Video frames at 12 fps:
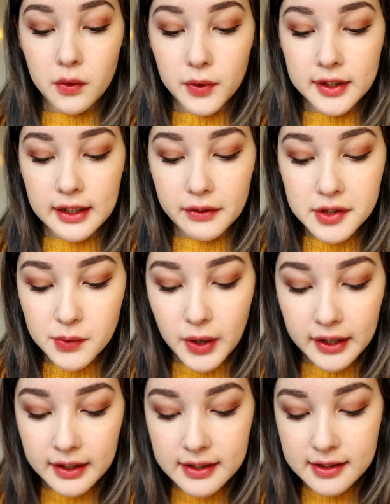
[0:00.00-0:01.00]
With this
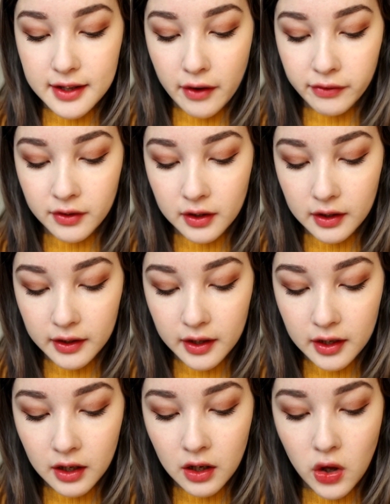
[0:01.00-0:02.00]
one, it's
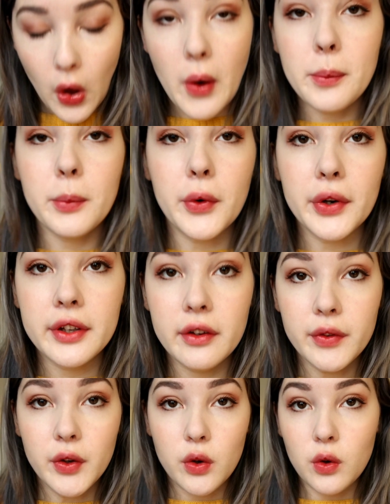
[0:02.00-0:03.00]
definitely more
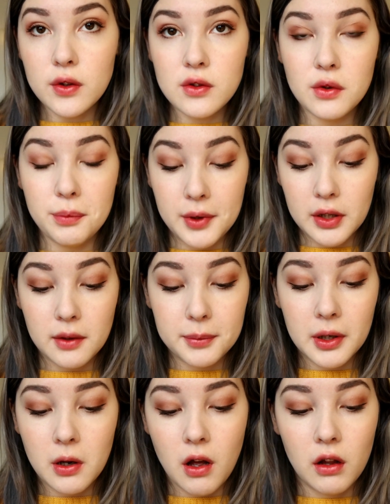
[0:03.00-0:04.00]
difficult to build up
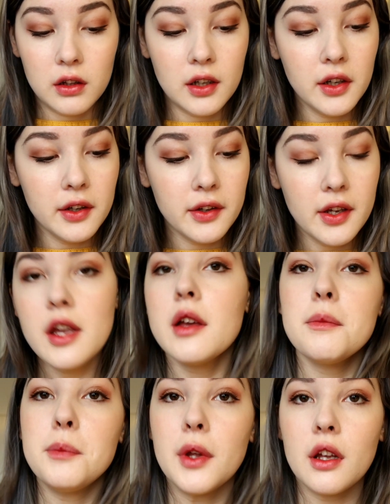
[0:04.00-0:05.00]
the color
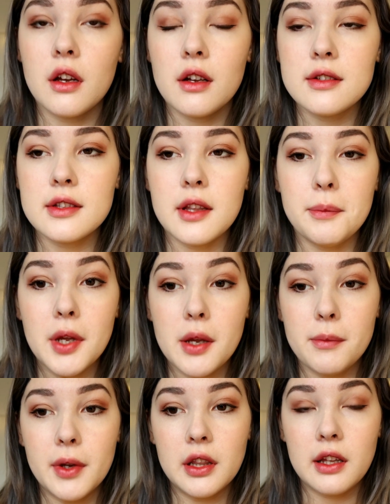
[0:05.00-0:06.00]
because the
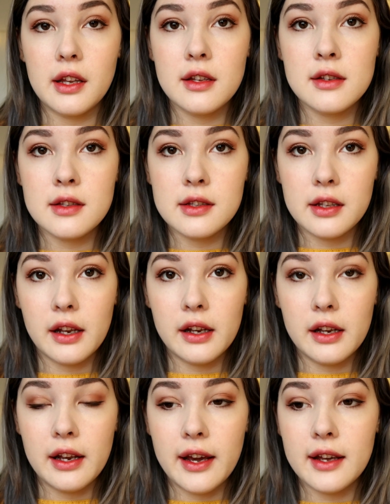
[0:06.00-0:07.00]
pigment is
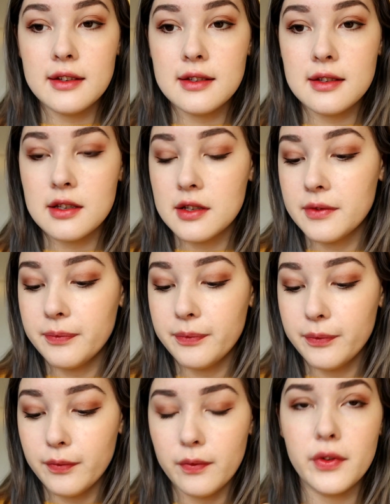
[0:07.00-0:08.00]
less
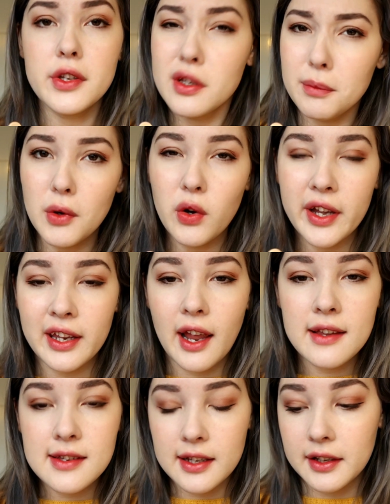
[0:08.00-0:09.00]
visible, I
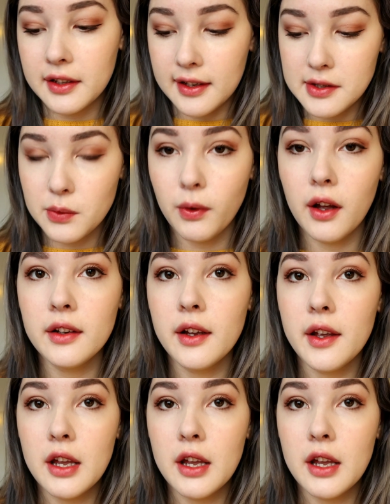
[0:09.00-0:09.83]
guess, in this one,